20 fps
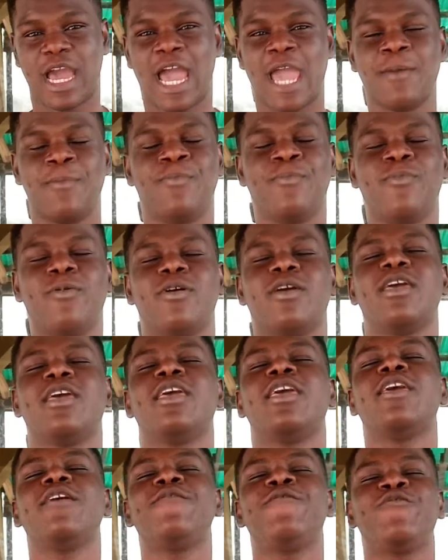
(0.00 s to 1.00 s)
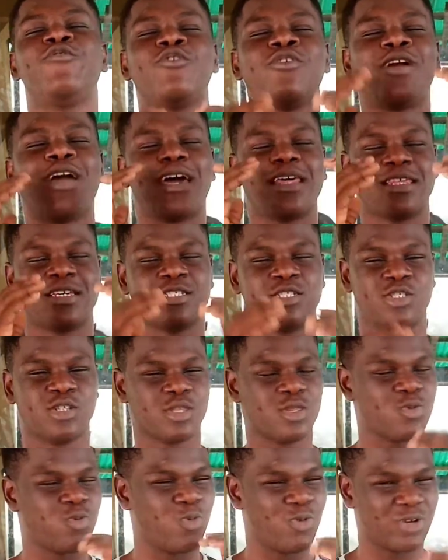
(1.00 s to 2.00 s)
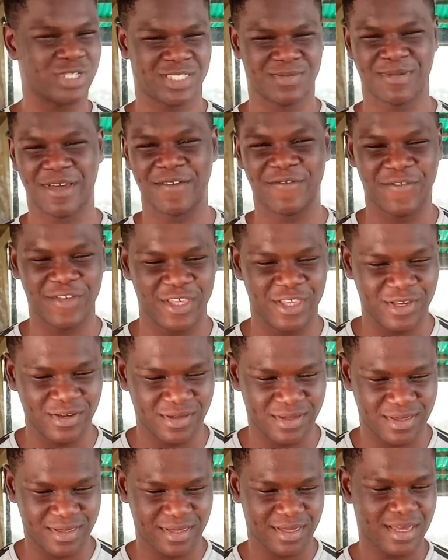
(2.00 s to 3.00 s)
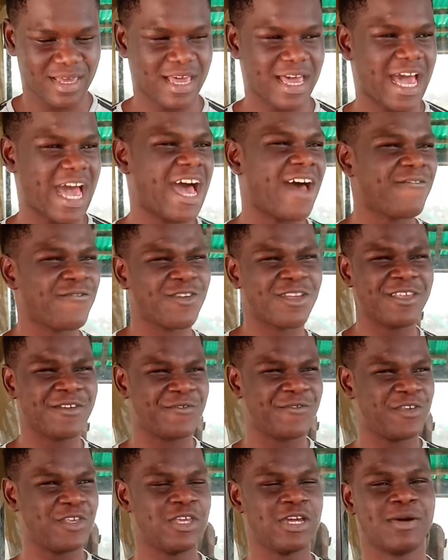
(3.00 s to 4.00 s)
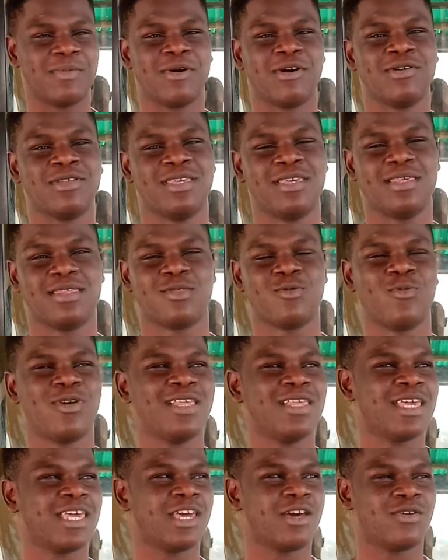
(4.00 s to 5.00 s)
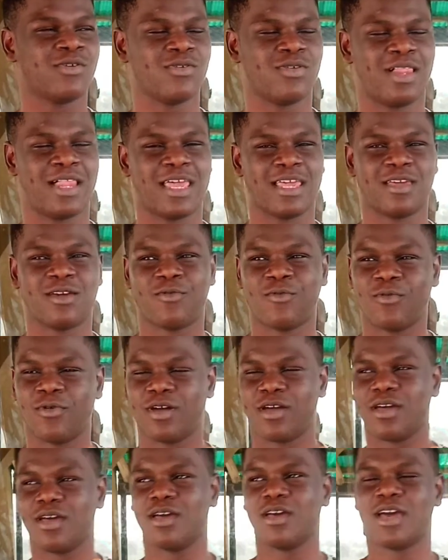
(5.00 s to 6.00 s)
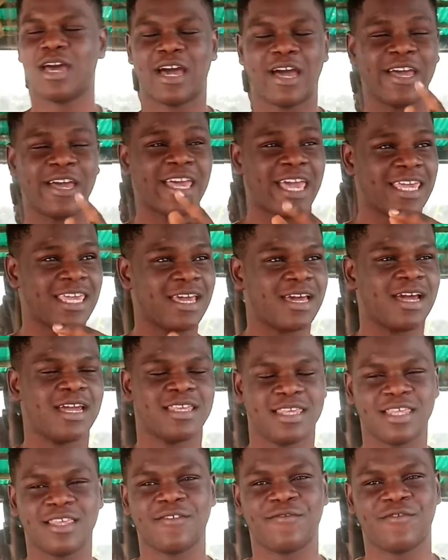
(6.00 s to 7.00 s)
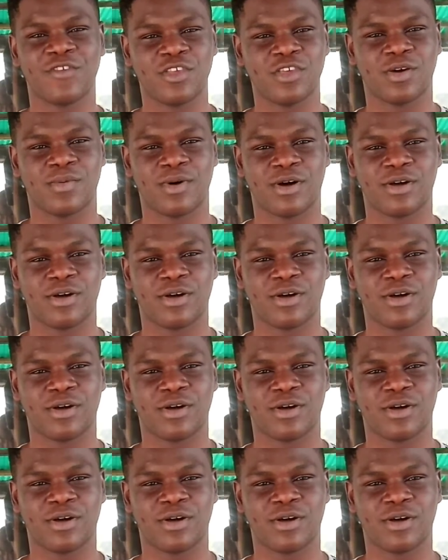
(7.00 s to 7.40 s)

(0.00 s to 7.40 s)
I, if you guys are just watching my videos, I've done a video about this when a girl like, I, yeah, I did a video